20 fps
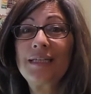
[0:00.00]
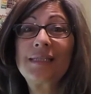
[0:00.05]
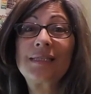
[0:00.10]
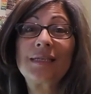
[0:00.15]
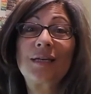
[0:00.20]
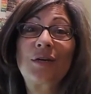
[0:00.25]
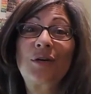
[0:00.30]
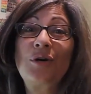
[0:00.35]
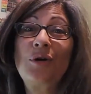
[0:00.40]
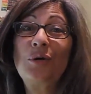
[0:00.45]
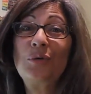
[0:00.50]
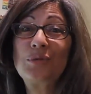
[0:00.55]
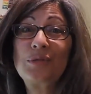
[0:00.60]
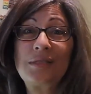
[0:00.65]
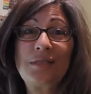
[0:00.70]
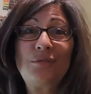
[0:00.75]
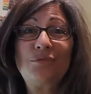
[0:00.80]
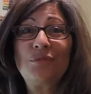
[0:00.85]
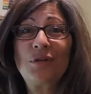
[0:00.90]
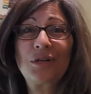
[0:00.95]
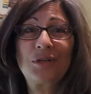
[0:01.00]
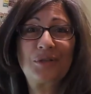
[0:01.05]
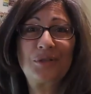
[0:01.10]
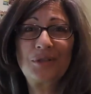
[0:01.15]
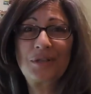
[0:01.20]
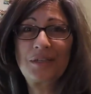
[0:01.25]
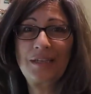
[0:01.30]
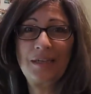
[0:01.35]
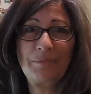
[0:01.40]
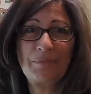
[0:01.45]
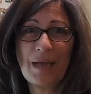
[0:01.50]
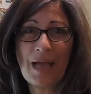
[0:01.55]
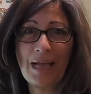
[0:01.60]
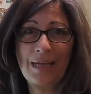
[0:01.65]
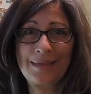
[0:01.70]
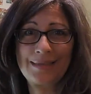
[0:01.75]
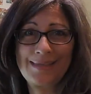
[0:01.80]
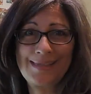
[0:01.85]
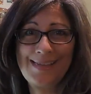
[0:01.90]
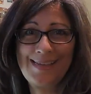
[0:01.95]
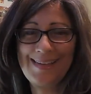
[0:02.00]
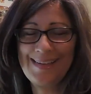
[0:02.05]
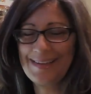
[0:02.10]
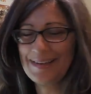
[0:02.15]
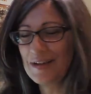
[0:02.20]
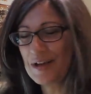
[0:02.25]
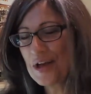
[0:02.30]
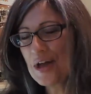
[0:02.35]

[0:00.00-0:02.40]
It's a cozy rug hooking magazine.